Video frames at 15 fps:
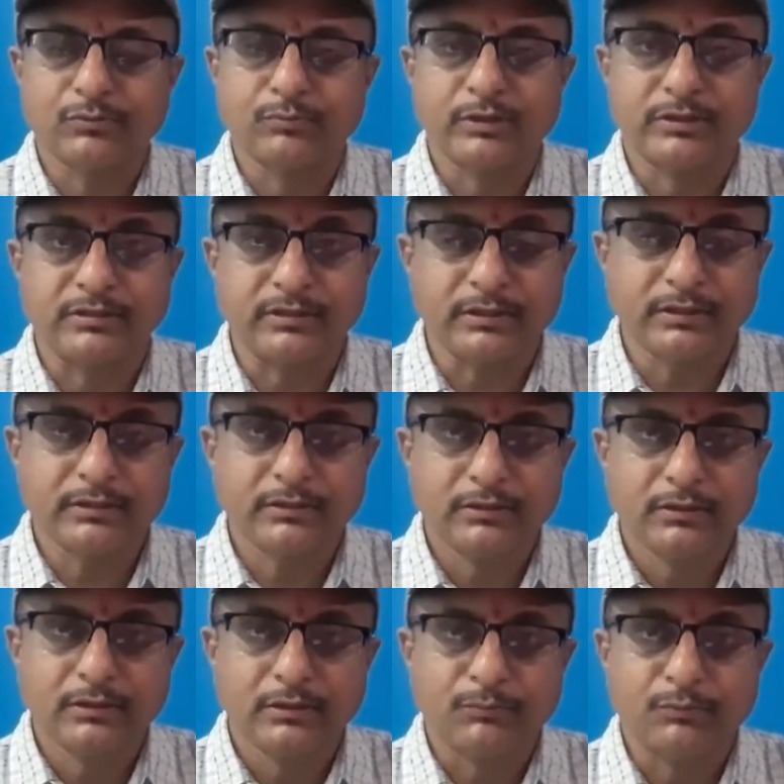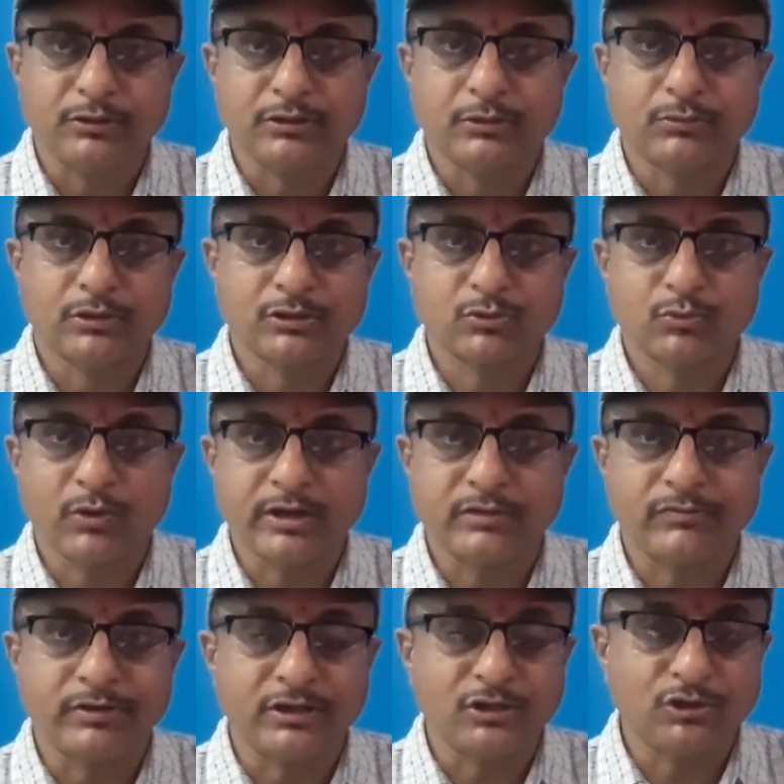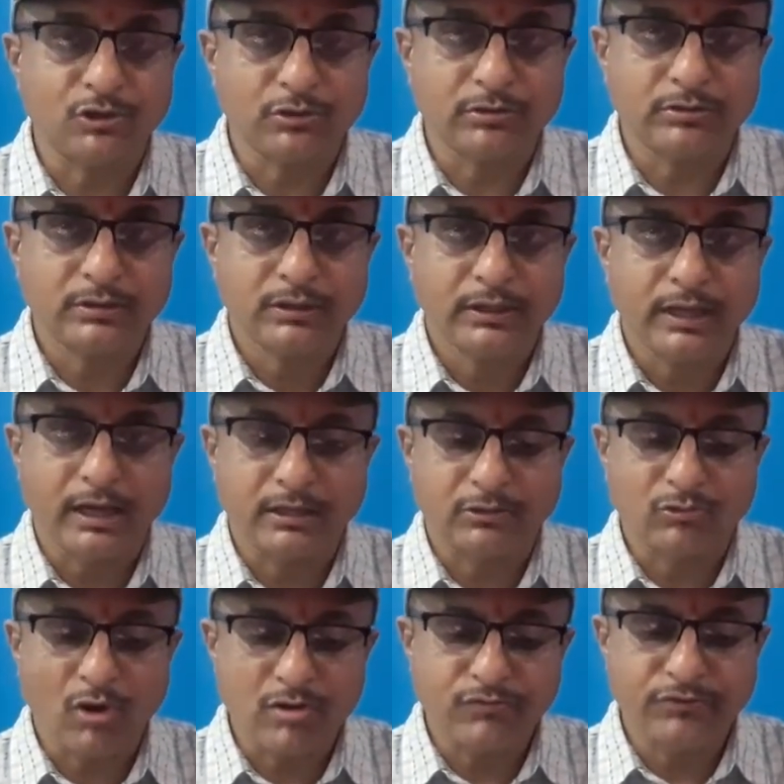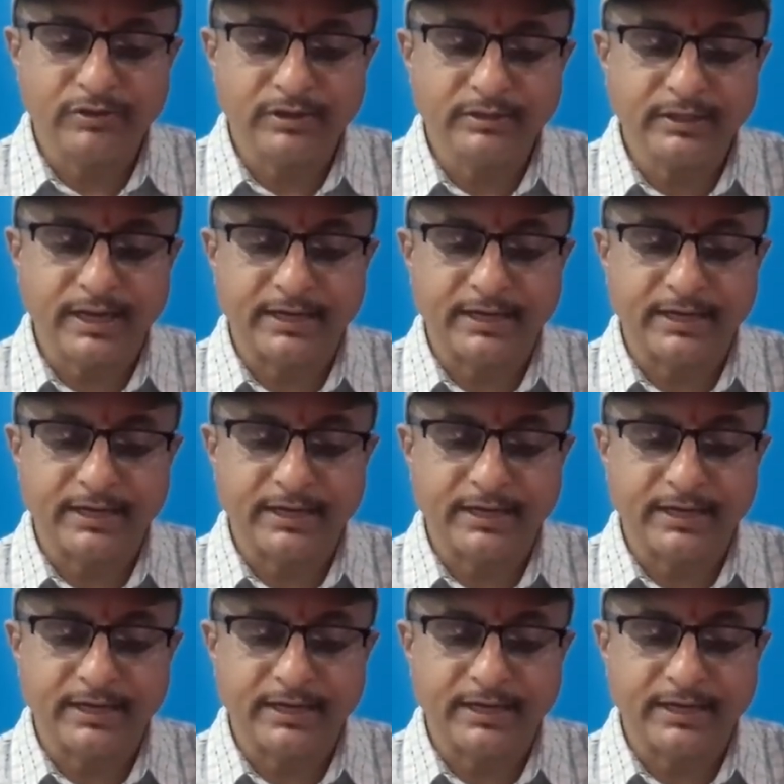But here Peter was quite very sure and confident,